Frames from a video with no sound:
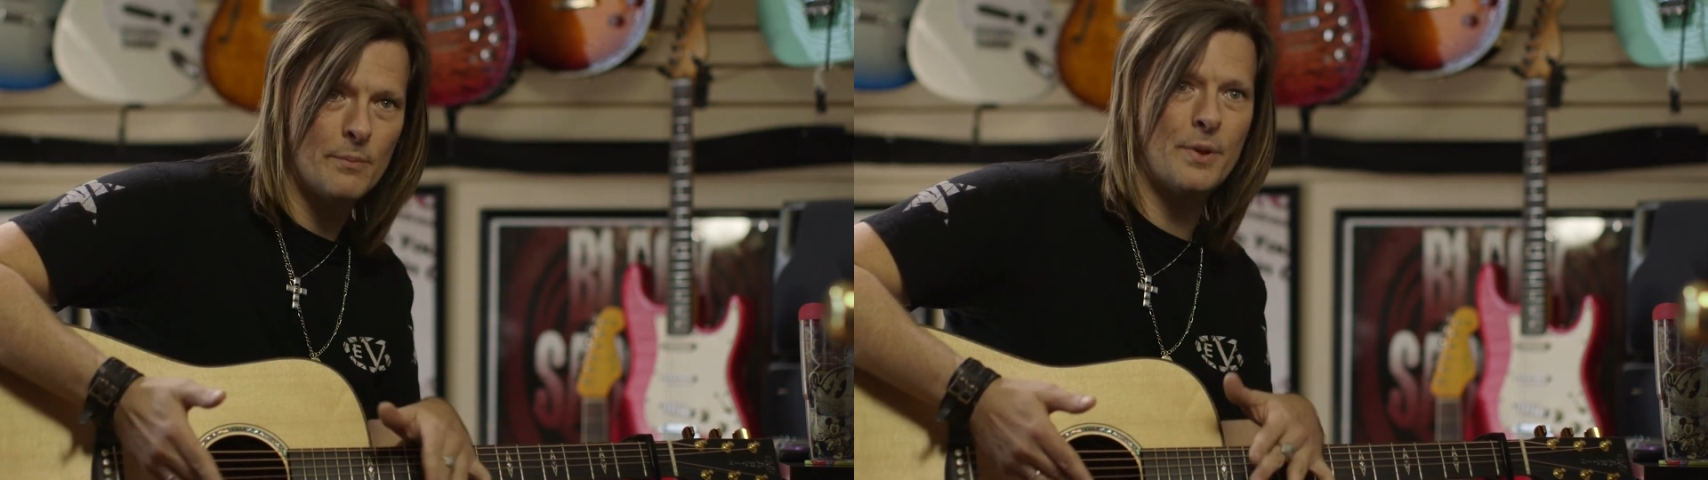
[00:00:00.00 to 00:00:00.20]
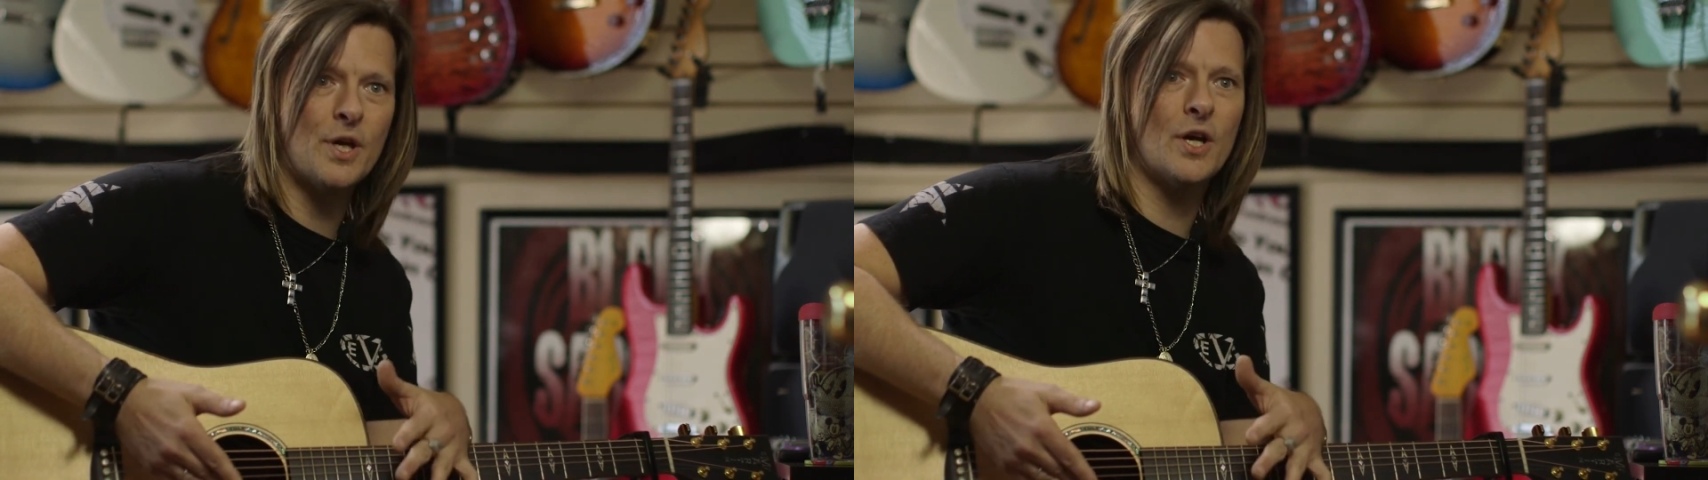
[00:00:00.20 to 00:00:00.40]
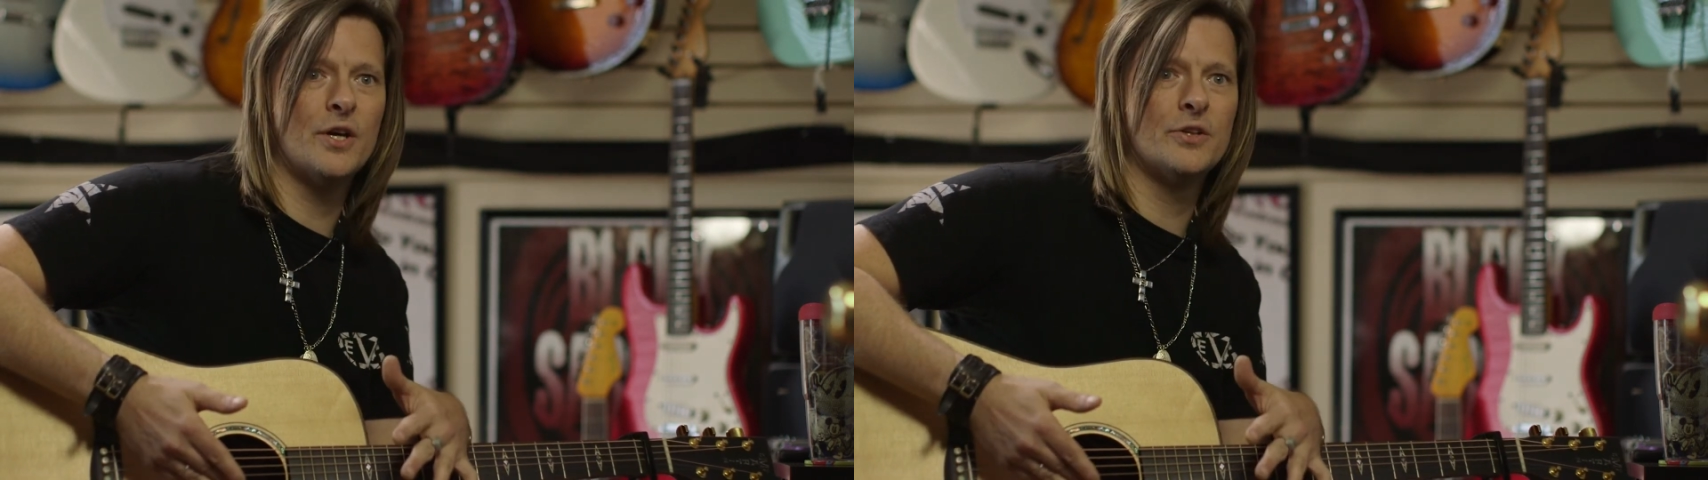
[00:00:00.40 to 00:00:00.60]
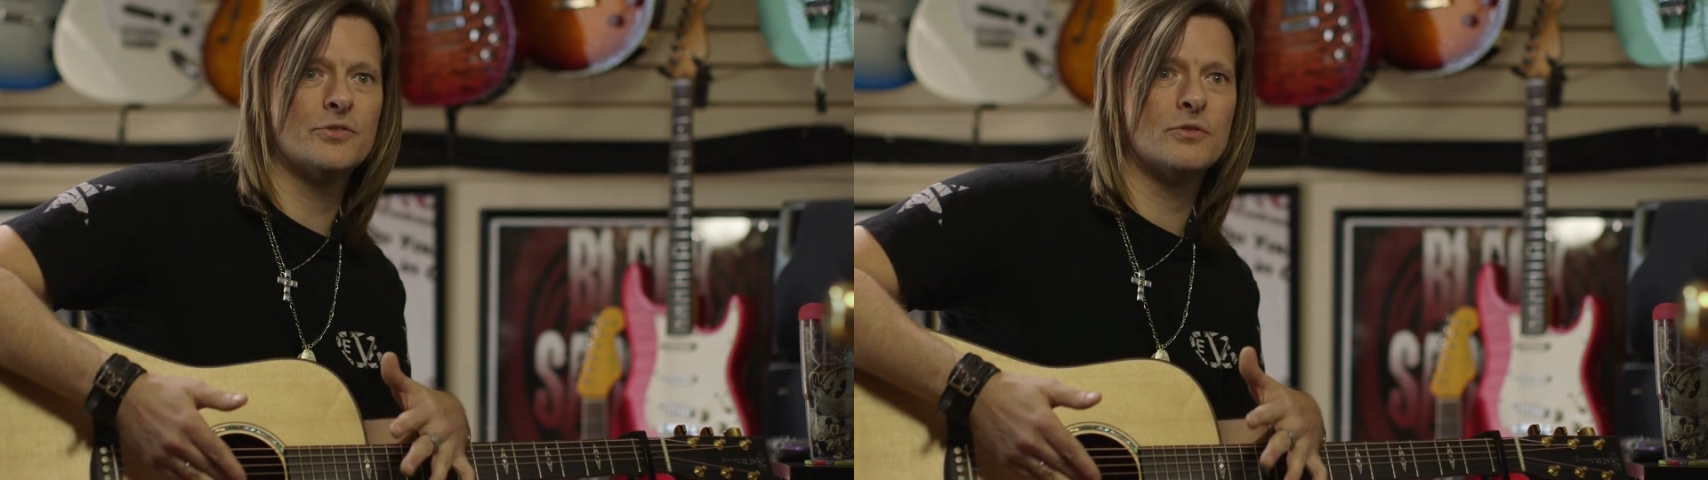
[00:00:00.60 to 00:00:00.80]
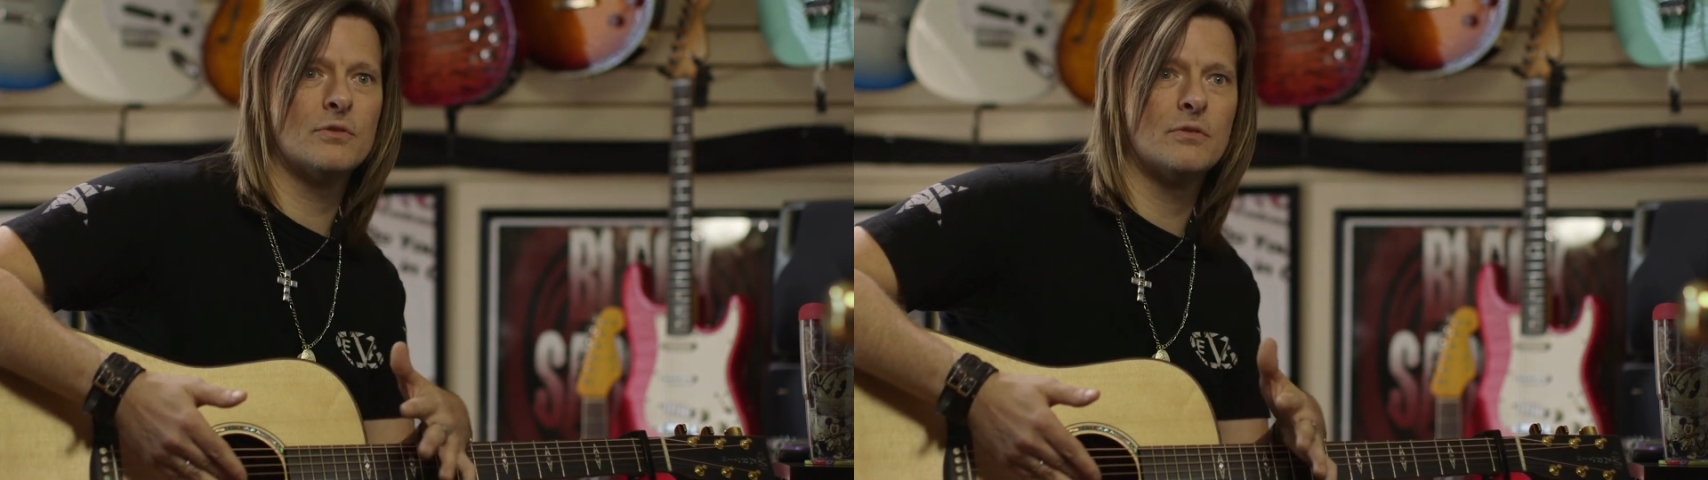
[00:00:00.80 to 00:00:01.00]

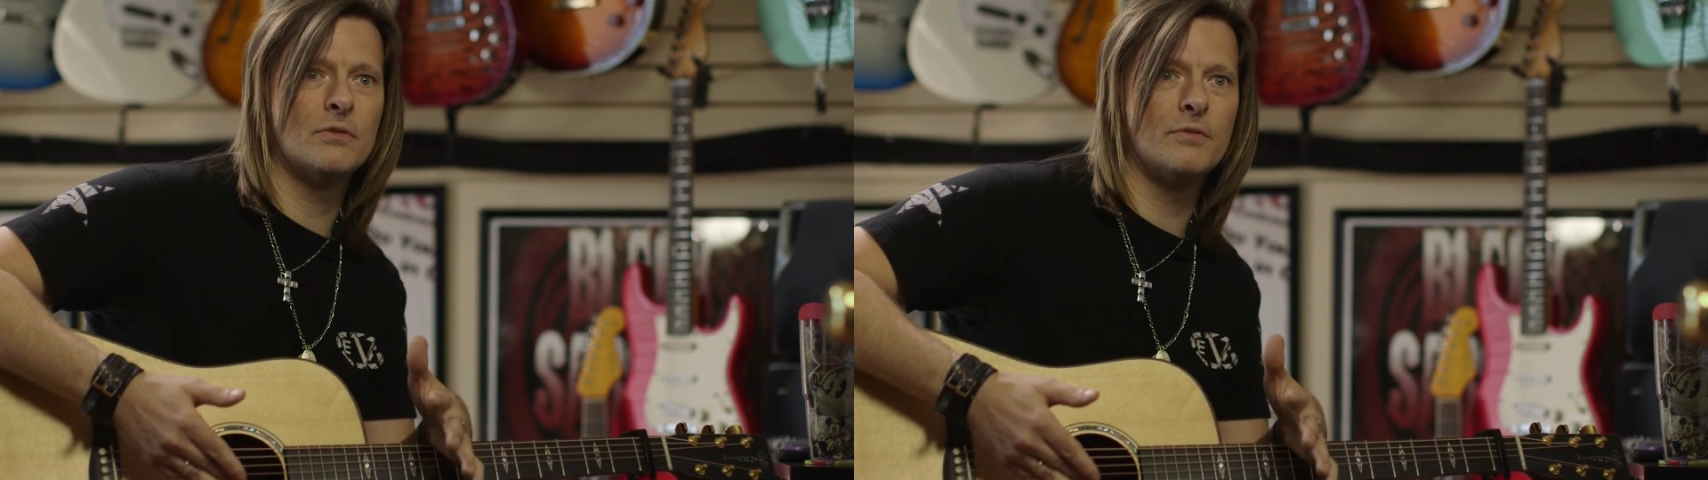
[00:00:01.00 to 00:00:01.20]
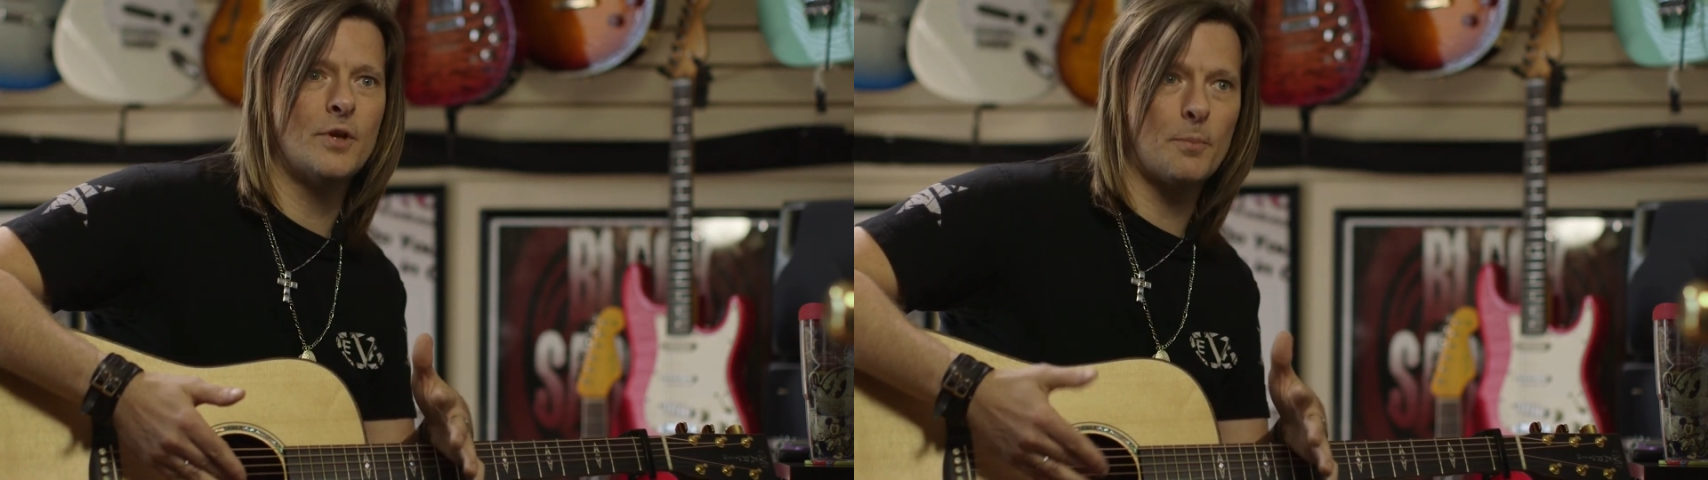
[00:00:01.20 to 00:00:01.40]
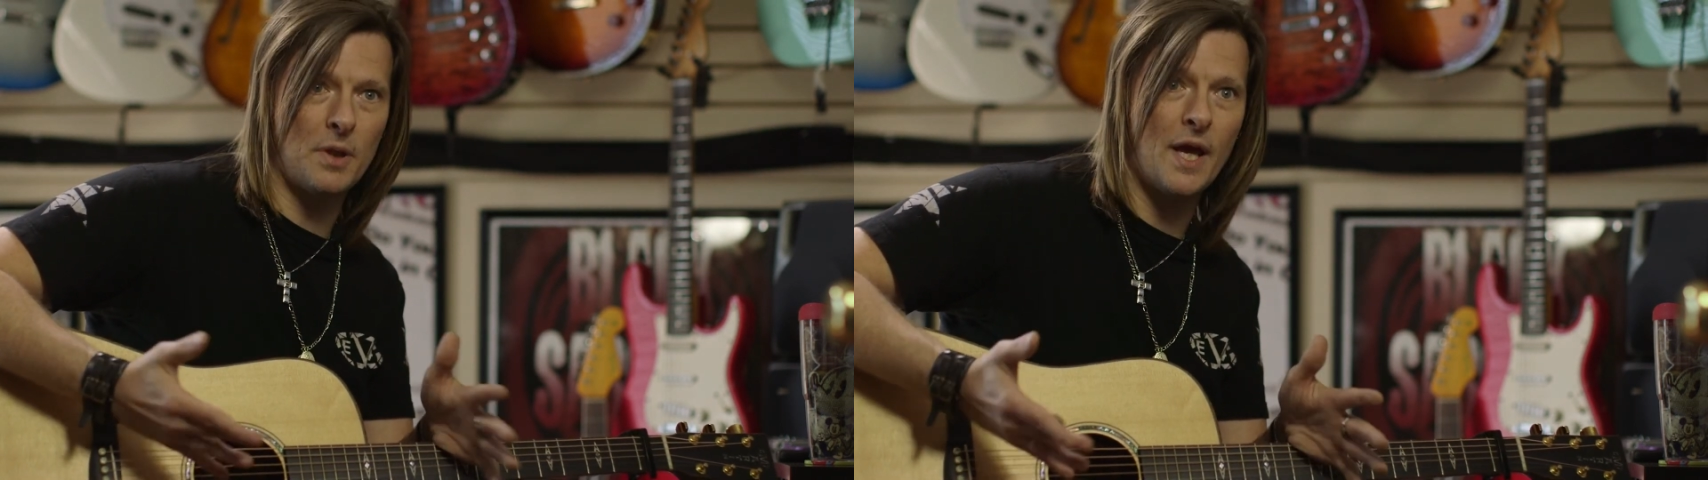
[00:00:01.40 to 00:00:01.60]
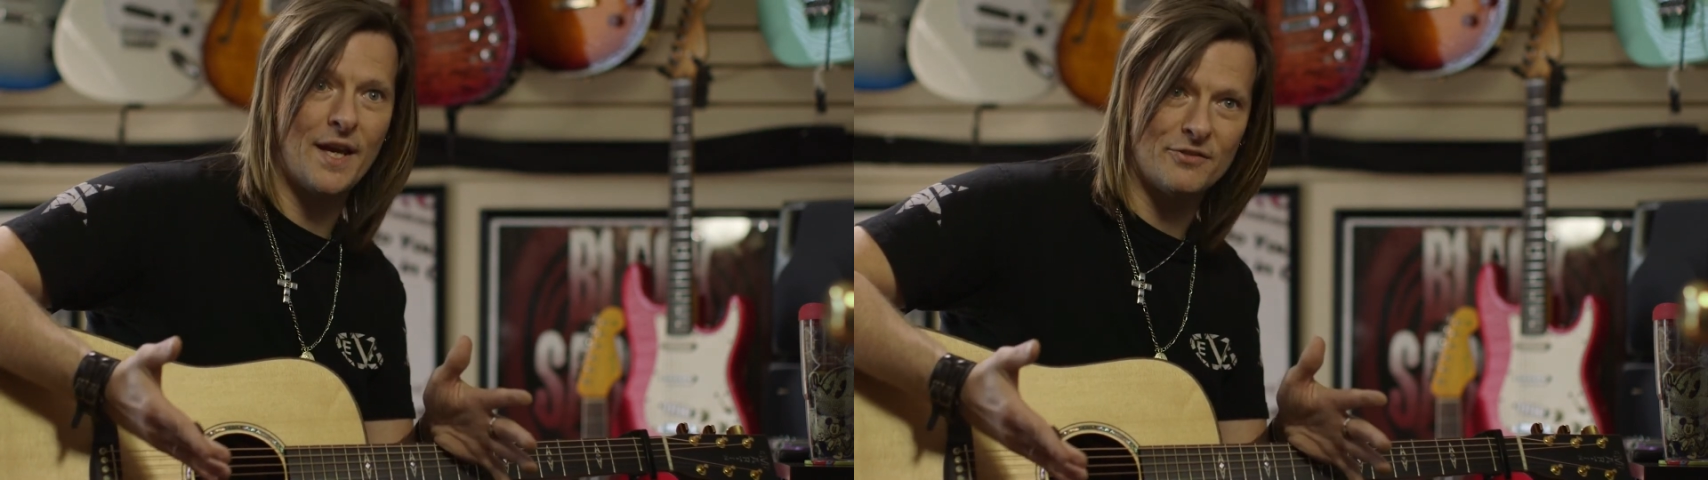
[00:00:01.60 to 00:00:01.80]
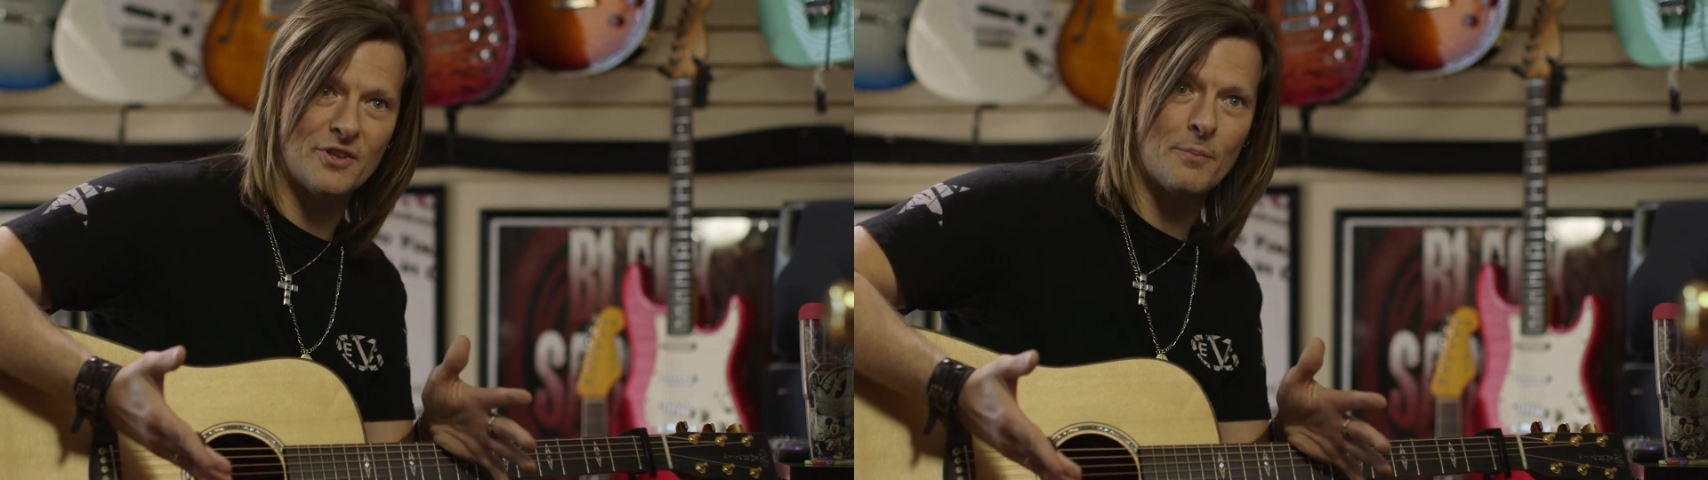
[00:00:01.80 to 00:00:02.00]
because they're
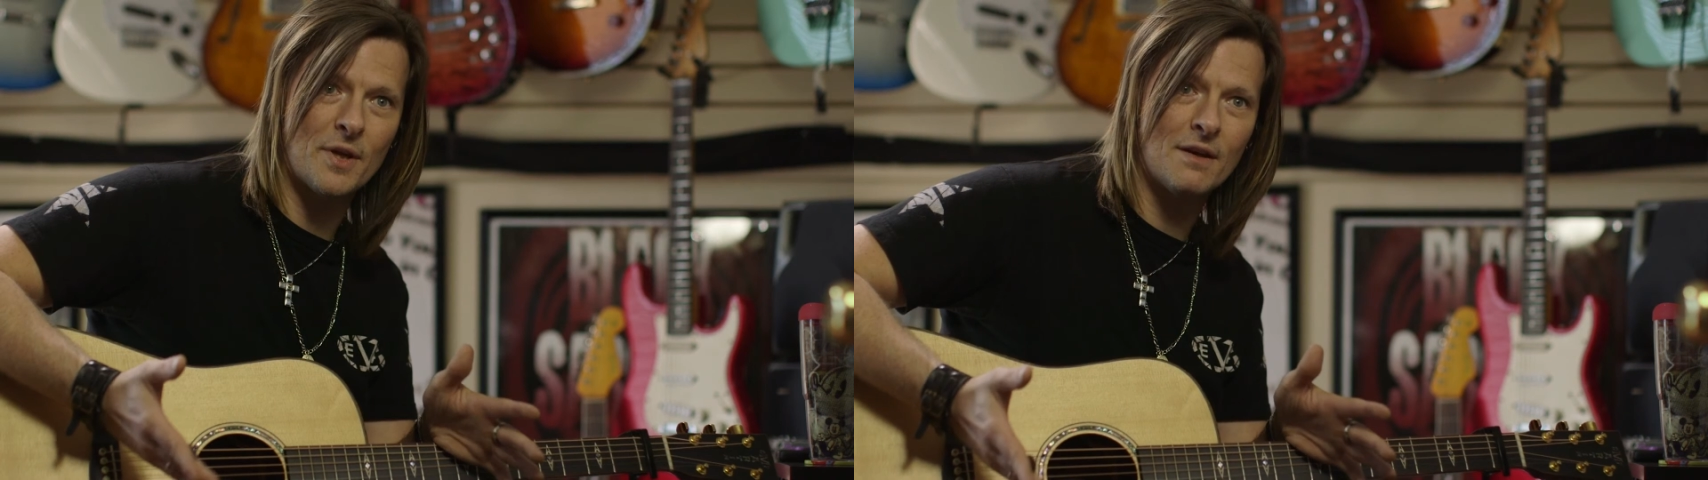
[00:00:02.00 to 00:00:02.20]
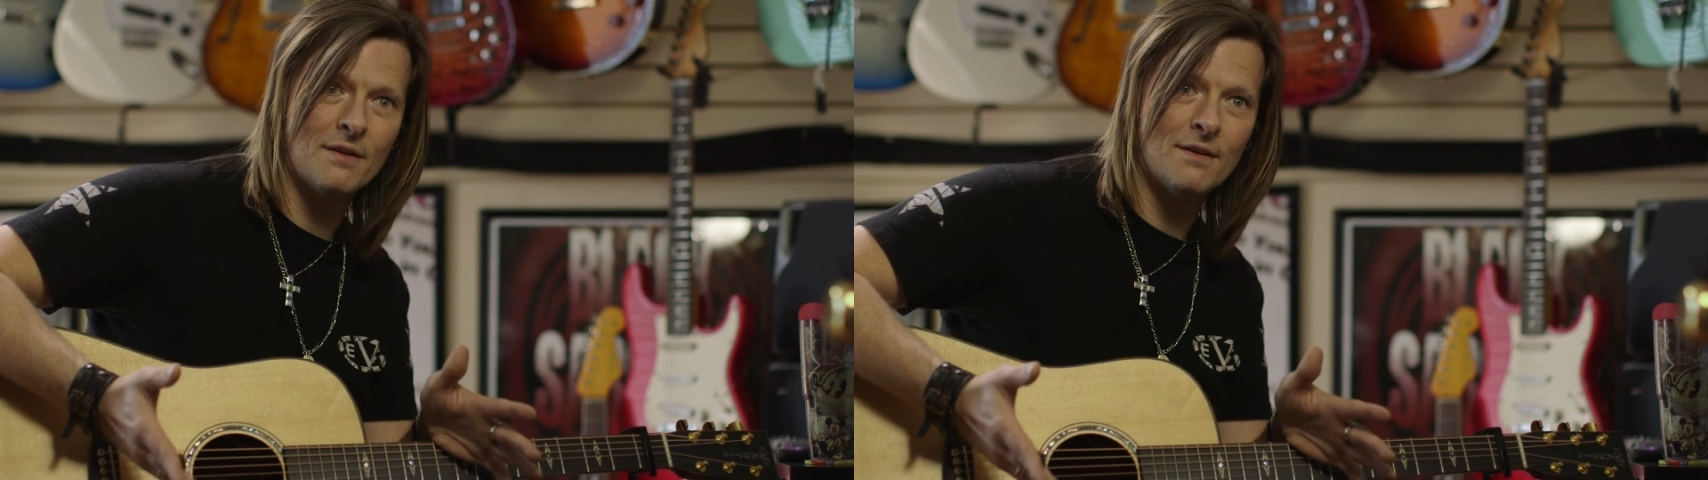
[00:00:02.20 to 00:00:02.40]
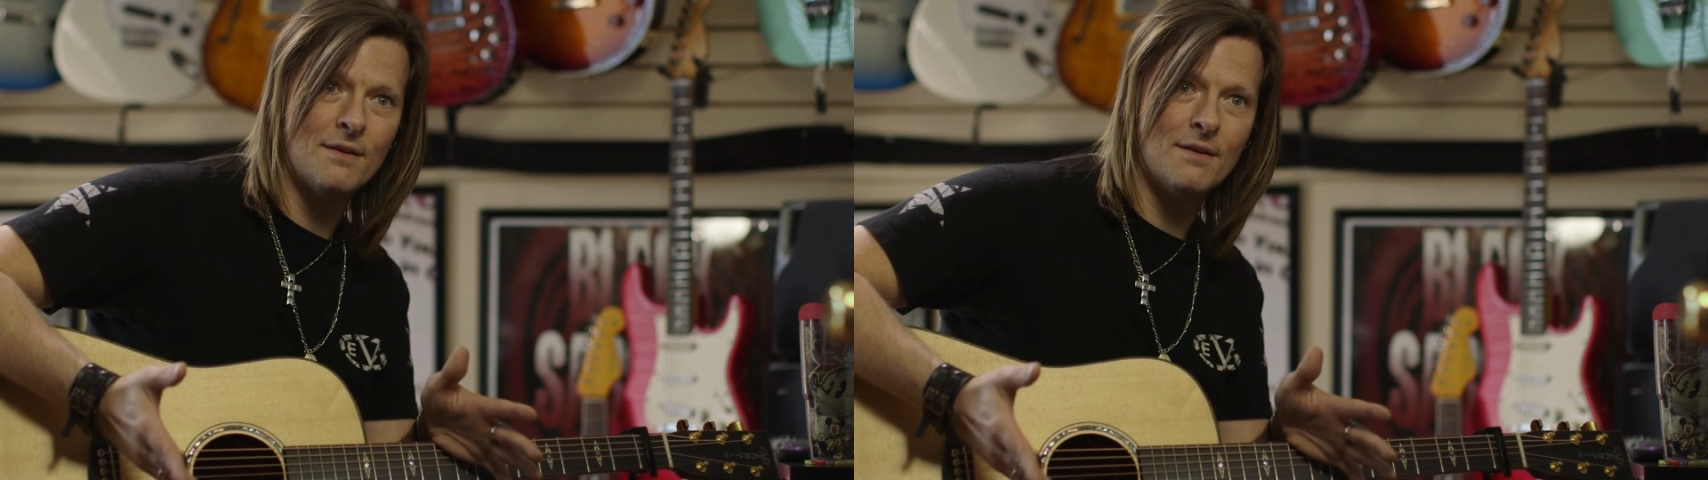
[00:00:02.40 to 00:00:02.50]
playing something.